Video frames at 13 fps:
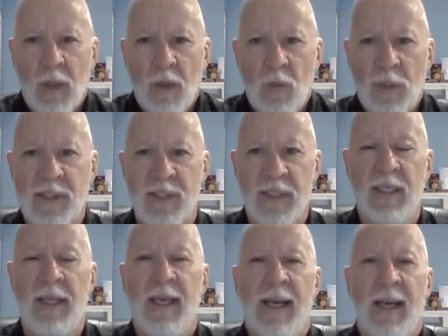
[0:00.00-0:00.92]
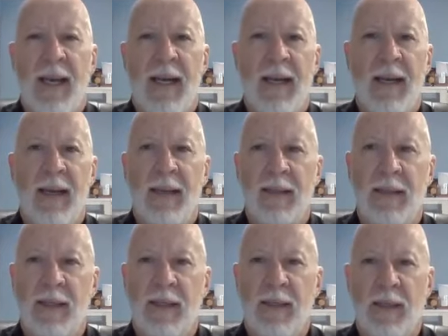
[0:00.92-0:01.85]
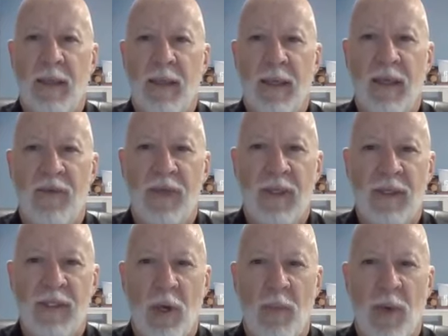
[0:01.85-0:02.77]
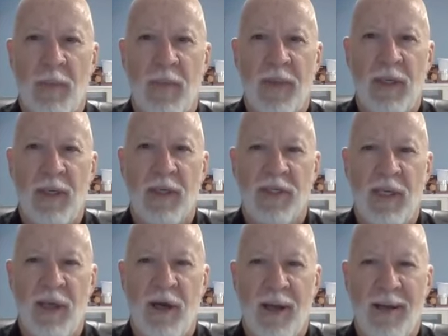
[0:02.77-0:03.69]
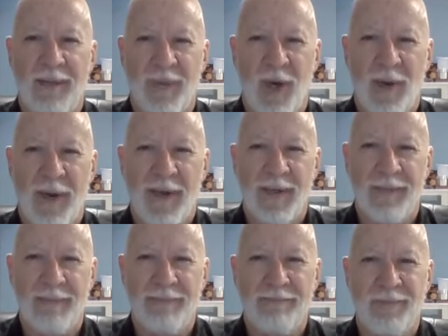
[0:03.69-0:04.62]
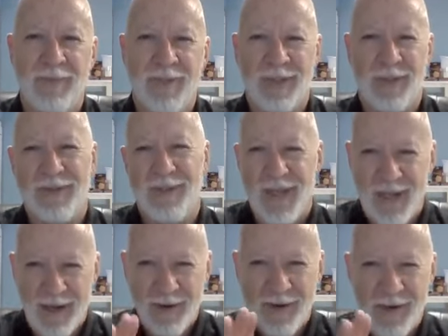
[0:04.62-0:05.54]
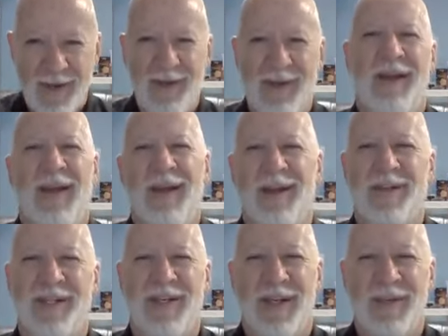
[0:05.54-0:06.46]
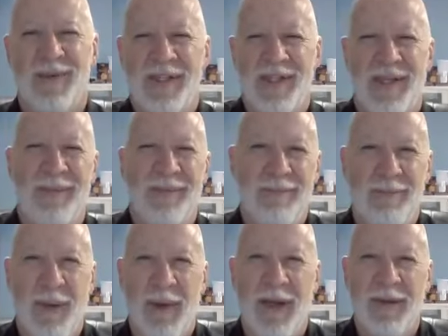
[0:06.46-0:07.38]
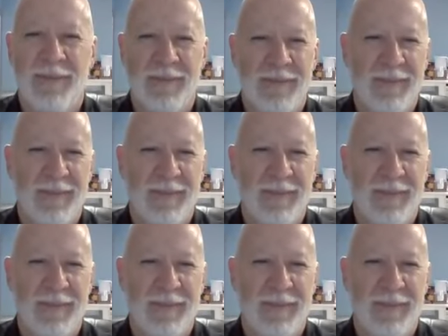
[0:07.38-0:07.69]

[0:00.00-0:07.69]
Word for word: We'll see. Uh, and uh, if it is, I'll pop in. I'll say hi. All right. So take care, and I'll see you next Wednesday. Bye-bye.